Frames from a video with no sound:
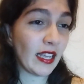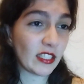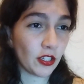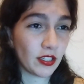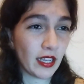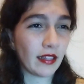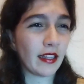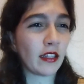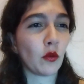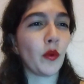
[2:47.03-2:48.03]

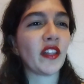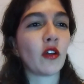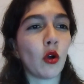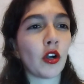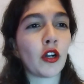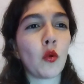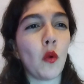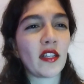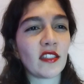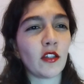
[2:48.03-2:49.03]
associated with corn
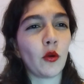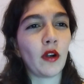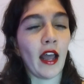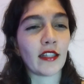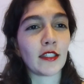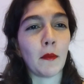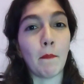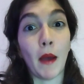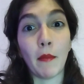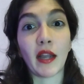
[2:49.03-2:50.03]
was known as
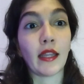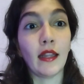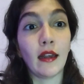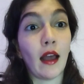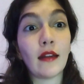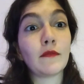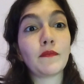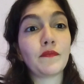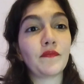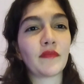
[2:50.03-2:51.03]
Mamaquila
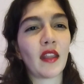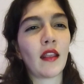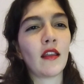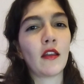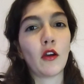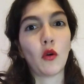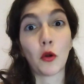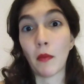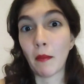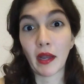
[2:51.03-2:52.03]

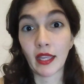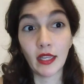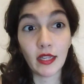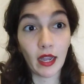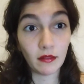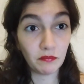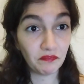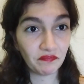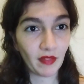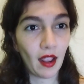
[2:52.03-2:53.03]
or Mamaquilla,
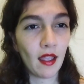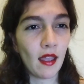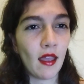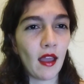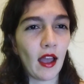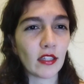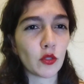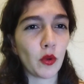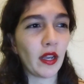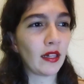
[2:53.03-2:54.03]

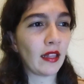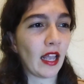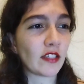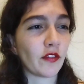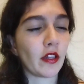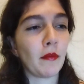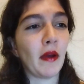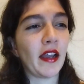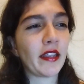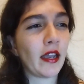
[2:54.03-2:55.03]
as well as for the
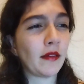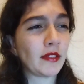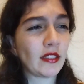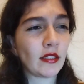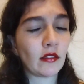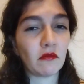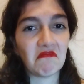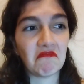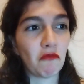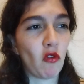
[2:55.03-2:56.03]
Mayans
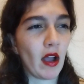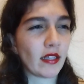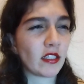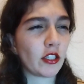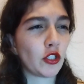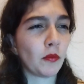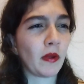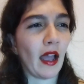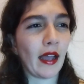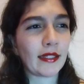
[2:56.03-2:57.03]
was
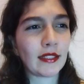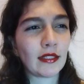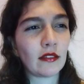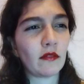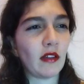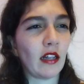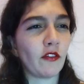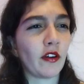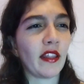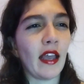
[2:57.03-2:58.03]
Yumcax,
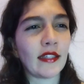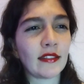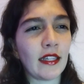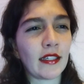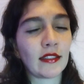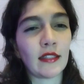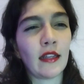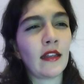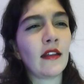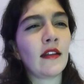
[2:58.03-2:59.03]
and for the Aztecs,
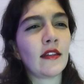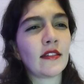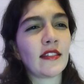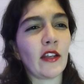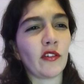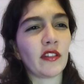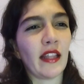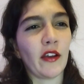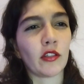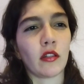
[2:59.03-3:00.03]

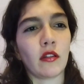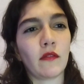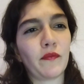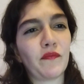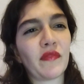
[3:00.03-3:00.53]
Seonteotl.